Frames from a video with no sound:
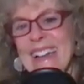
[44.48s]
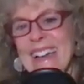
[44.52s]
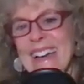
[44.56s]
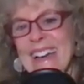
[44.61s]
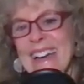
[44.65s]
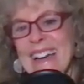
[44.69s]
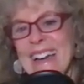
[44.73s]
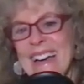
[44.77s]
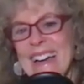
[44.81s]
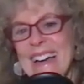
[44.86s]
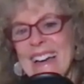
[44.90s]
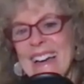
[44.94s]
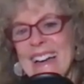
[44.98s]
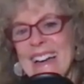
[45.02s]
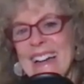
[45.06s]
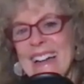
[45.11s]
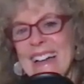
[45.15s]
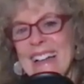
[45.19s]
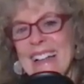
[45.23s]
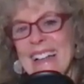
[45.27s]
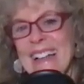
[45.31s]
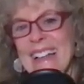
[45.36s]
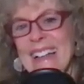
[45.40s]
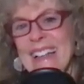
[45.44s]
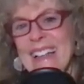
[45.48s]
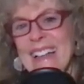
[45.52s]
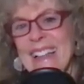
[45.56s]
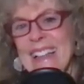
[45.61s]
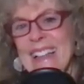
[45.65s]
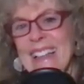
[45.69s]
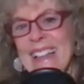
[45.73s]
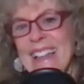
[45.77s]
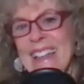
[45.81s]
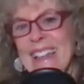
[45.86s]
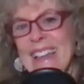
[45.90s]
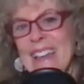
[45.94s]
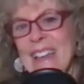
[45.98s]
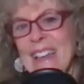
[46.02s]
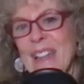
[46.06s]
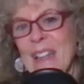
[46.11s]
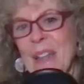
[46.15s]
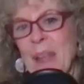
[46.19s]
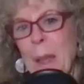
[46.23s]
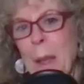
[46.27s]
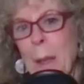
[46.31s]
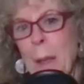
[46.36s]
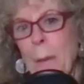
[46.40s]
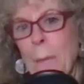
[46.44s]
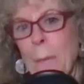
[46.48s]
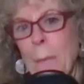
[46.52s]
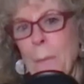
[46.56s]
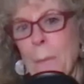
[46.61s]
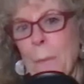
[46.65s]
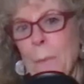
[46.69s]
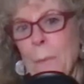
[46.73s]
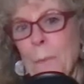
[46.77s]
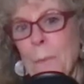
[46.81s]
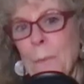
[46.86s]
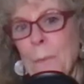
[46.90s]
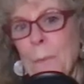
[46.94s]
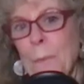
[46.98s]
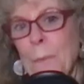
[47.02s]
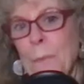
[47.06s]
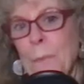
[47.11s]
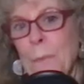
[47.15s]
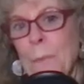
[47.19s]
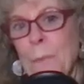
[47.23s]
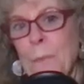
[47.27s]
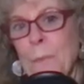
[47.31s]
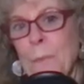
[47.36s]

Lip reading: This person isn't speaking.